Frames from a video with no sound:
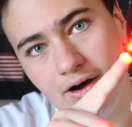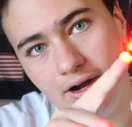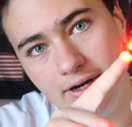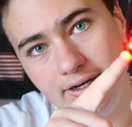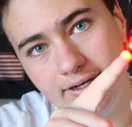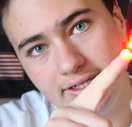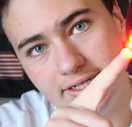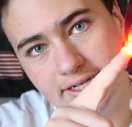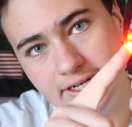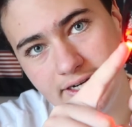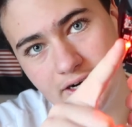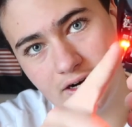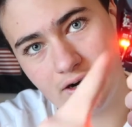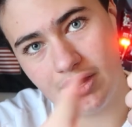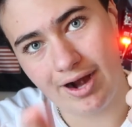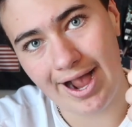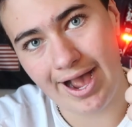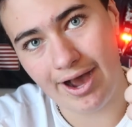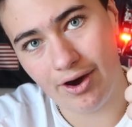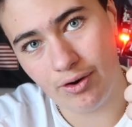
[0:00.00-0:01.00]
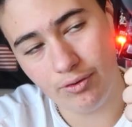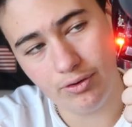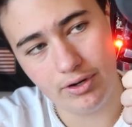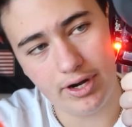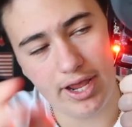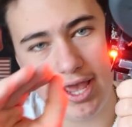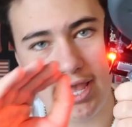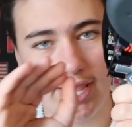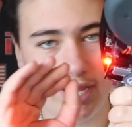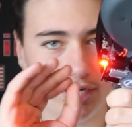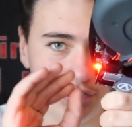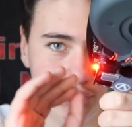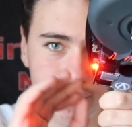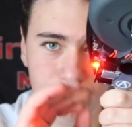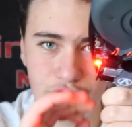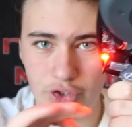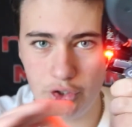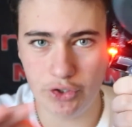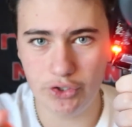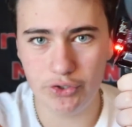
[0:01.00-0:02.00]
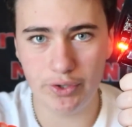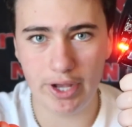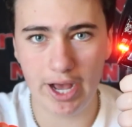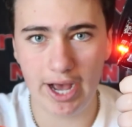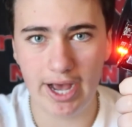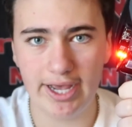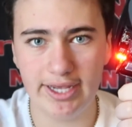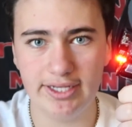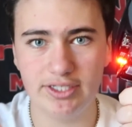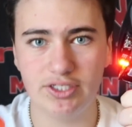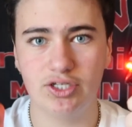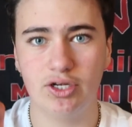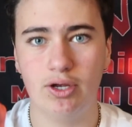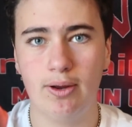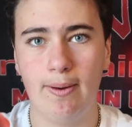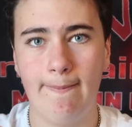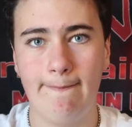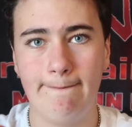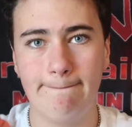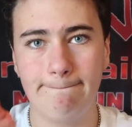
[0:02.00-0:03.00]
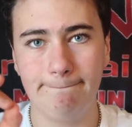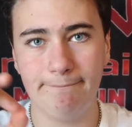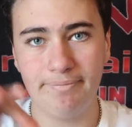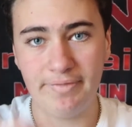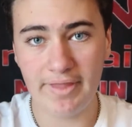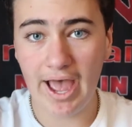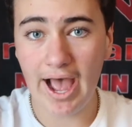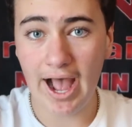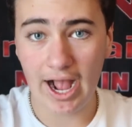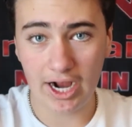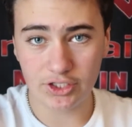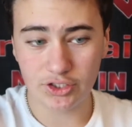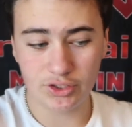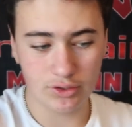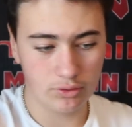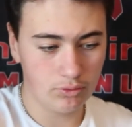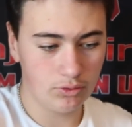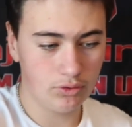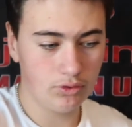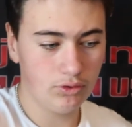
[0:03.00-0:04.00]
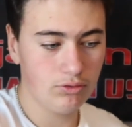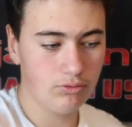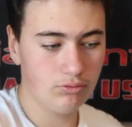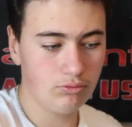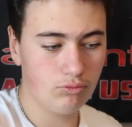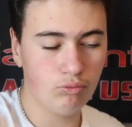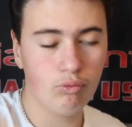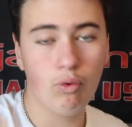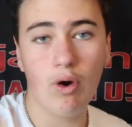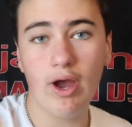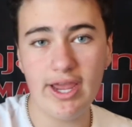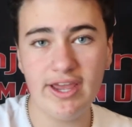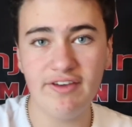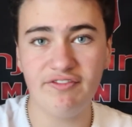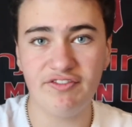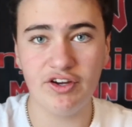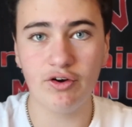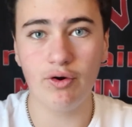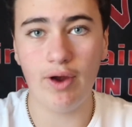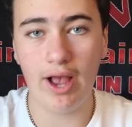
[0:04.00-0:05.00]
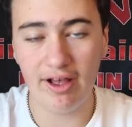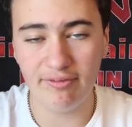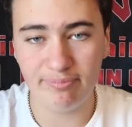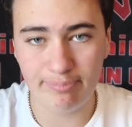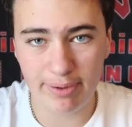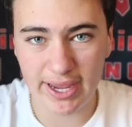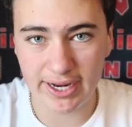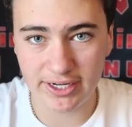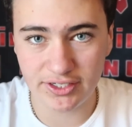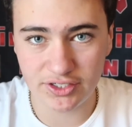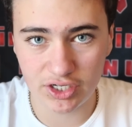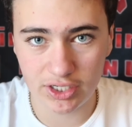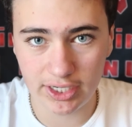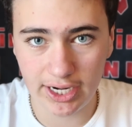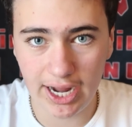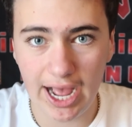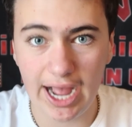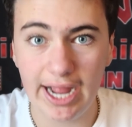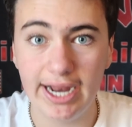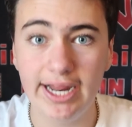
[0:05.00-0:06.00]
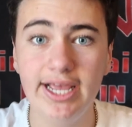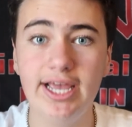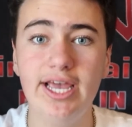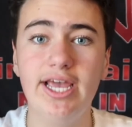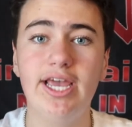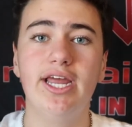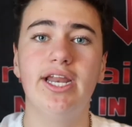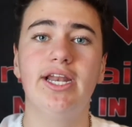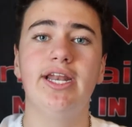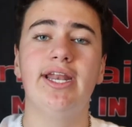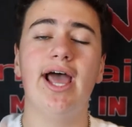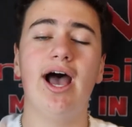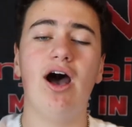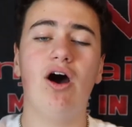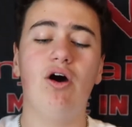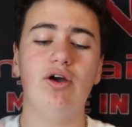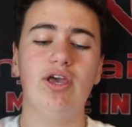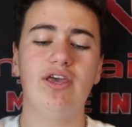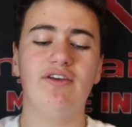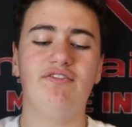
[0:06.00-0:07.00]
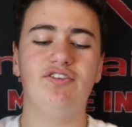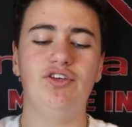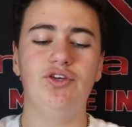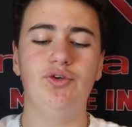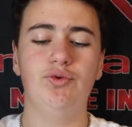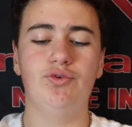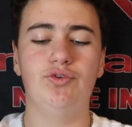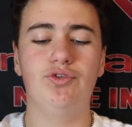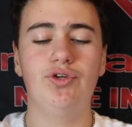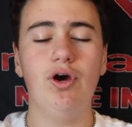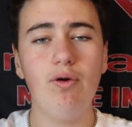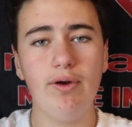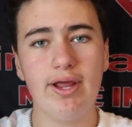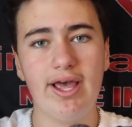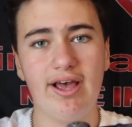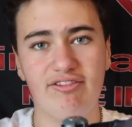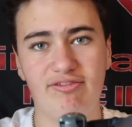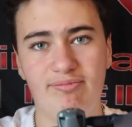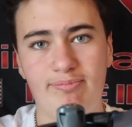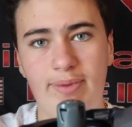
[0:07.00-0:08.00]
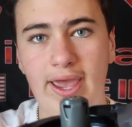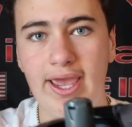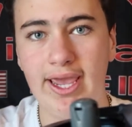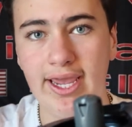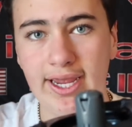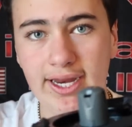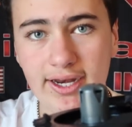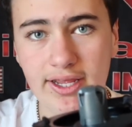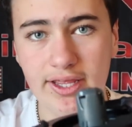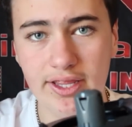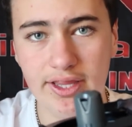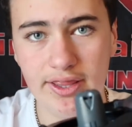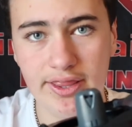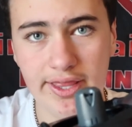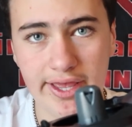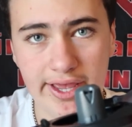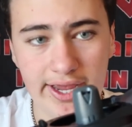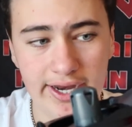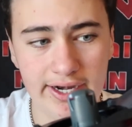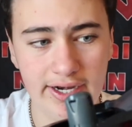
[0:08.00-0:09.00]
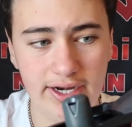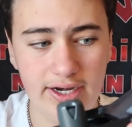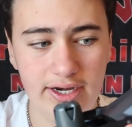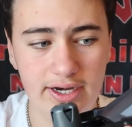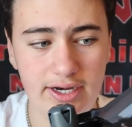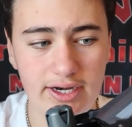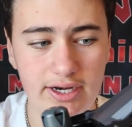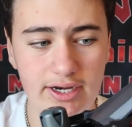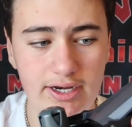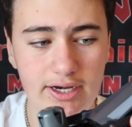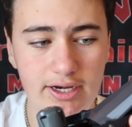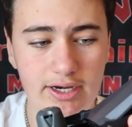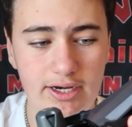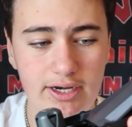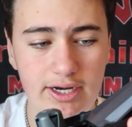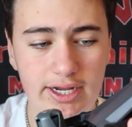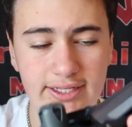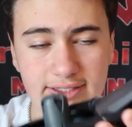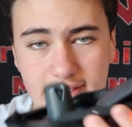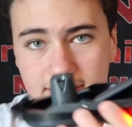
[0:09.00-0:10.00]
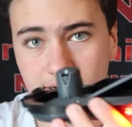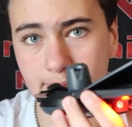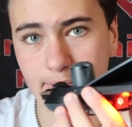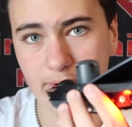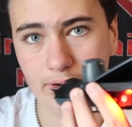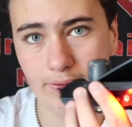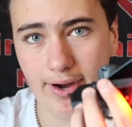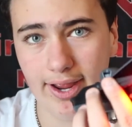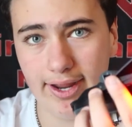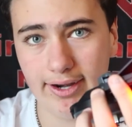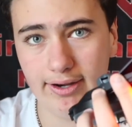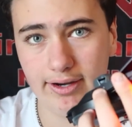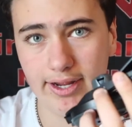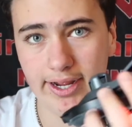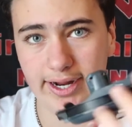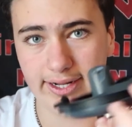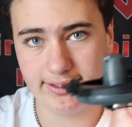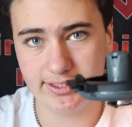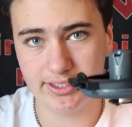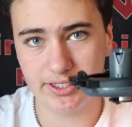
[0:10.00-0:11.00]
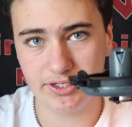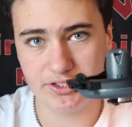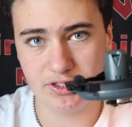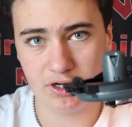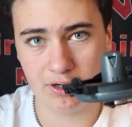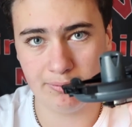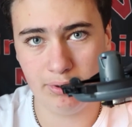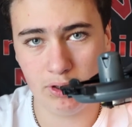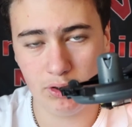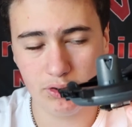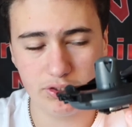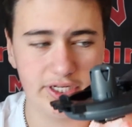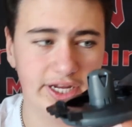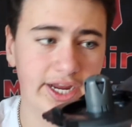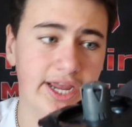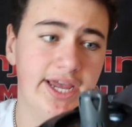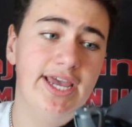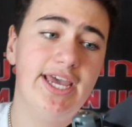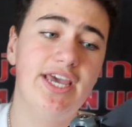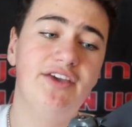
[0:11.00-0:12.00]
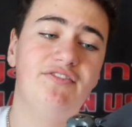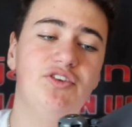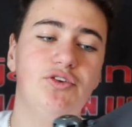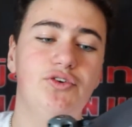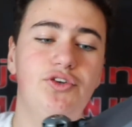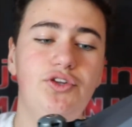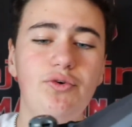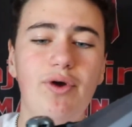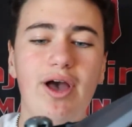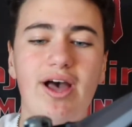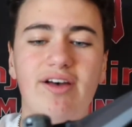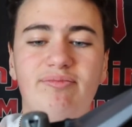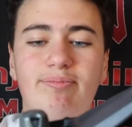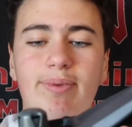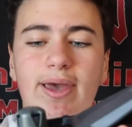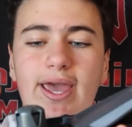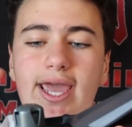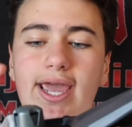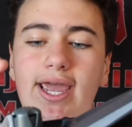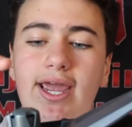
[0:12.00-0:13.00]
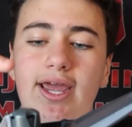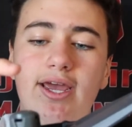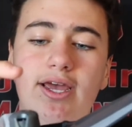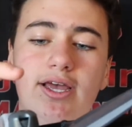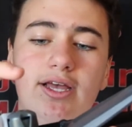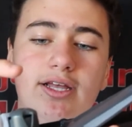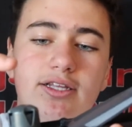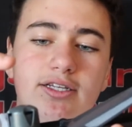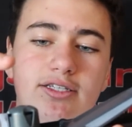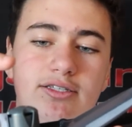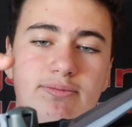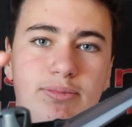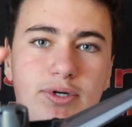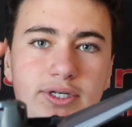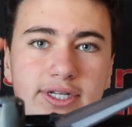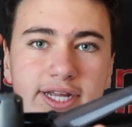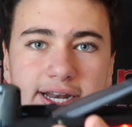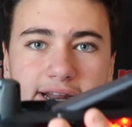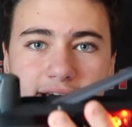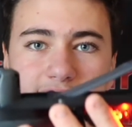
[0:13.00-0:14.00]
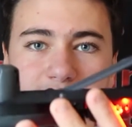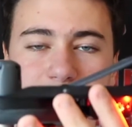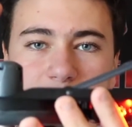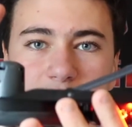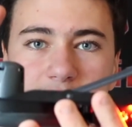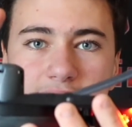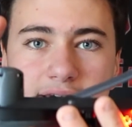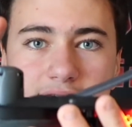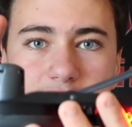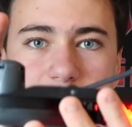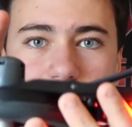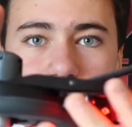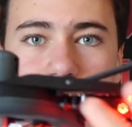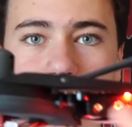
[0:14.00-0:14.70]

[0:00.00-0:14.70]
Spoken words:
onto here out and show you guys the actual, what if you have paint or not. Now, if you don't have paint, then it's gonna be red and it's gonna start pulsing. If you do have paint, let's pretend I have paint,